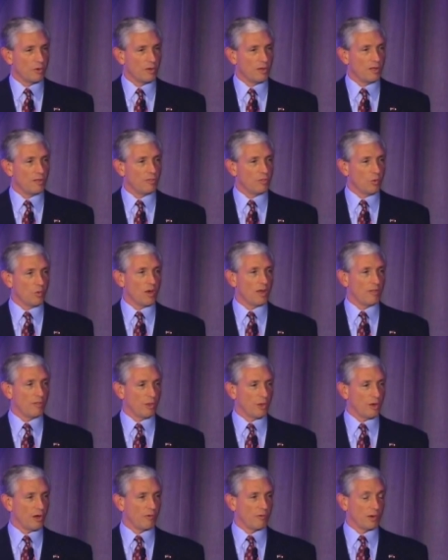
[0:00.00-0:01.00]
the way the
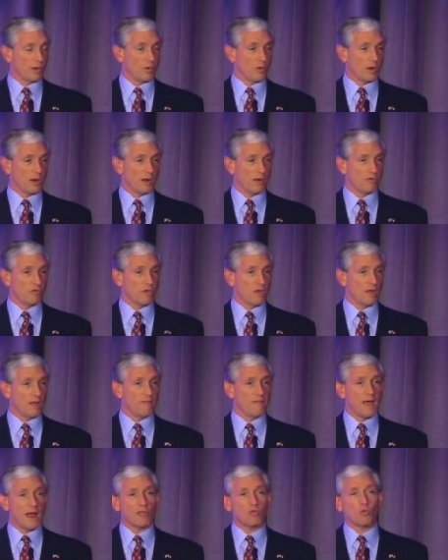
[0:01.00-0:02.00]
law requires.
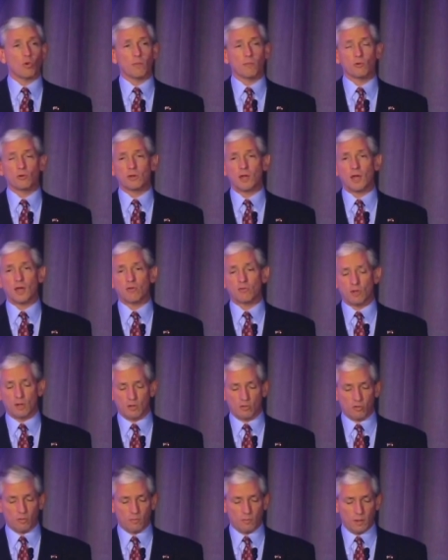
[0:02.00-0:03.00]
And that's what protects
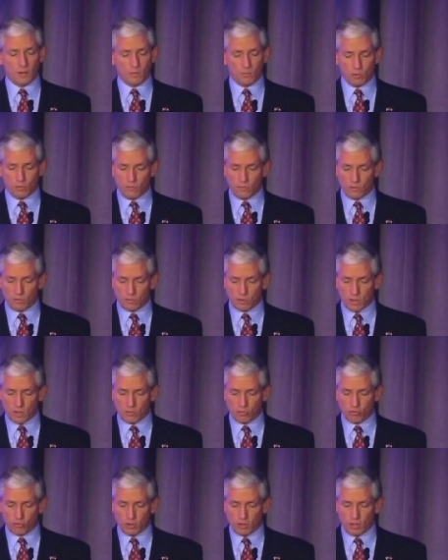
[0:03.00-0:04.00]
innocent people in this country.